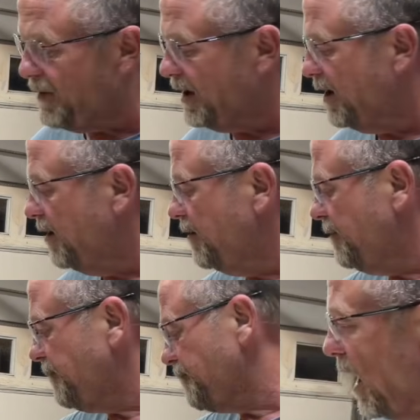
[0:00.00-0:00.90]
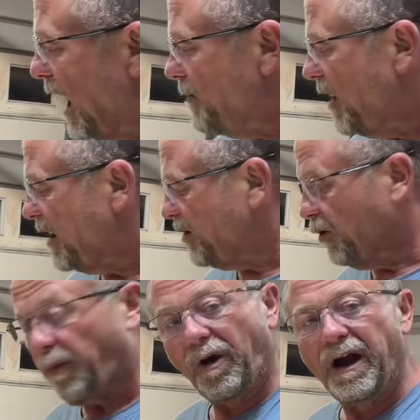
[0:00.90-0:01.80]
me know. I'm not
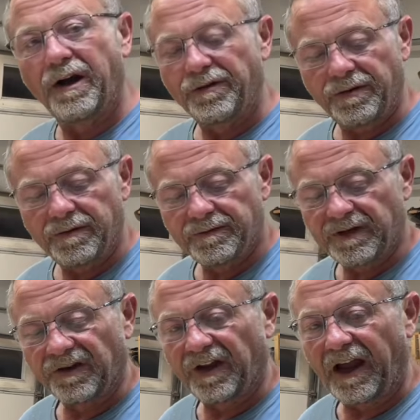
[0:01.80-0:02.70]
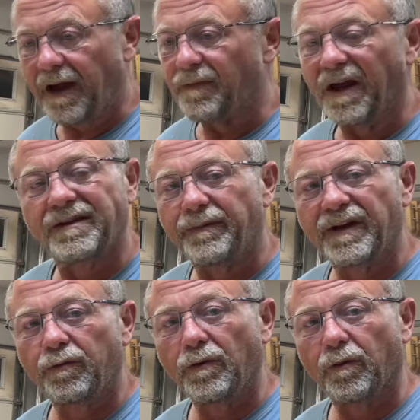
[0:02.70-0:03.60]
too proud to say I'm not the
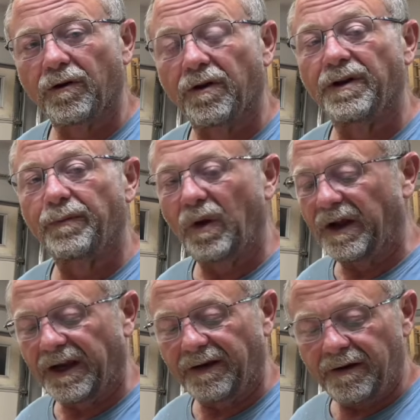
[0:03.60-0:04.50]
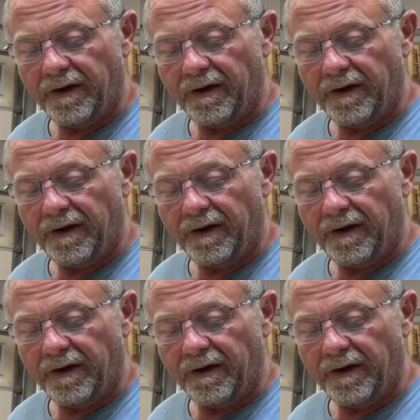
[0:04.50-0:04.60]
best woodworker on the planet.